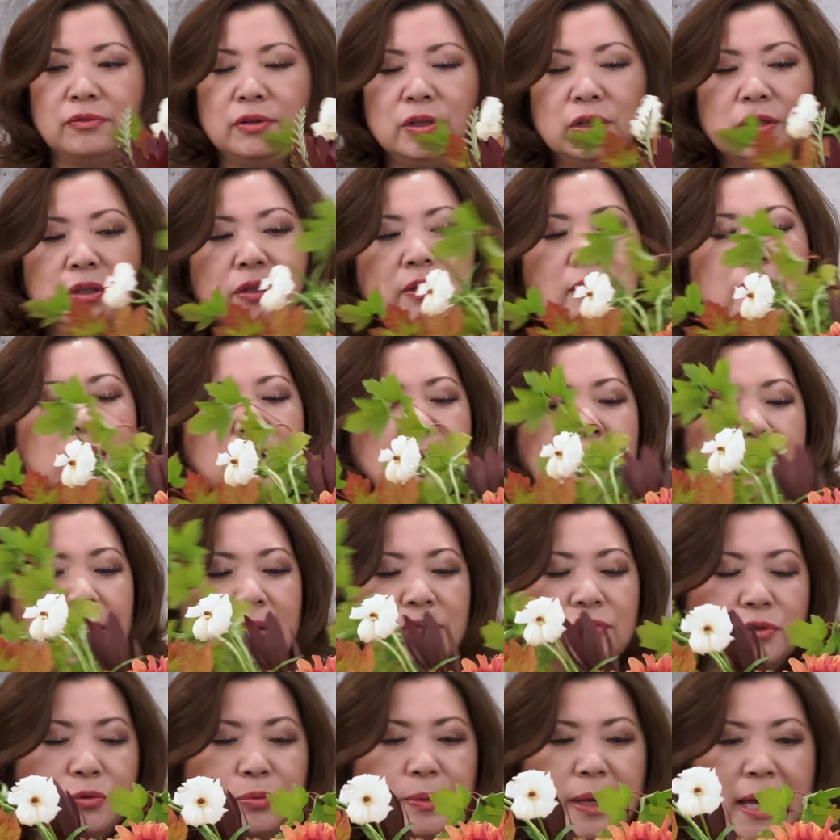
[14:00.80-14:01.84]
here
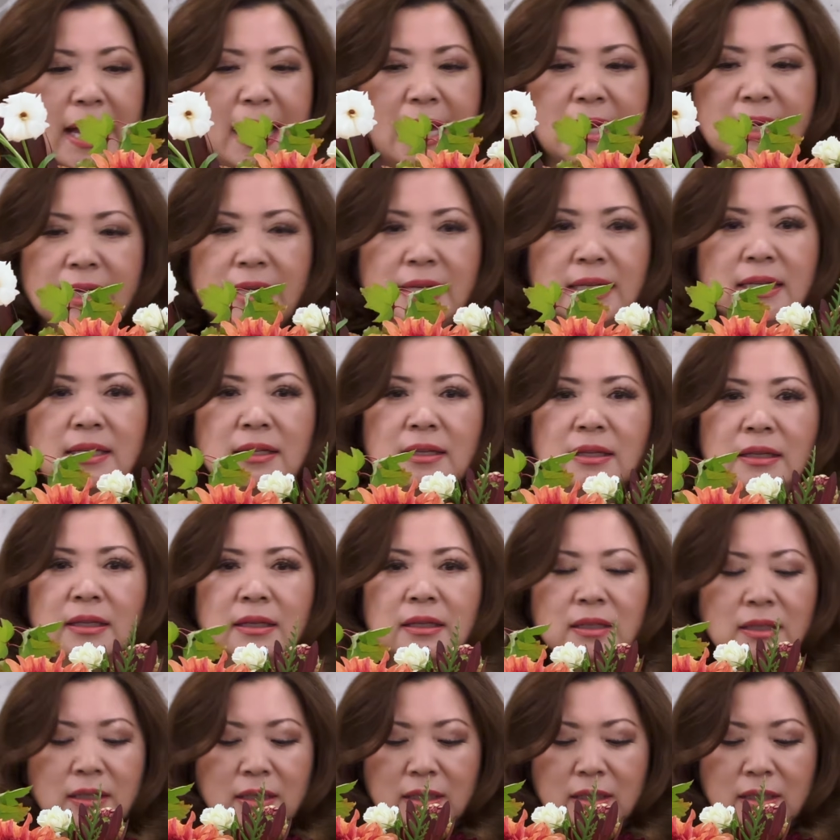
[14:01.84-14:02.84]
after we added in the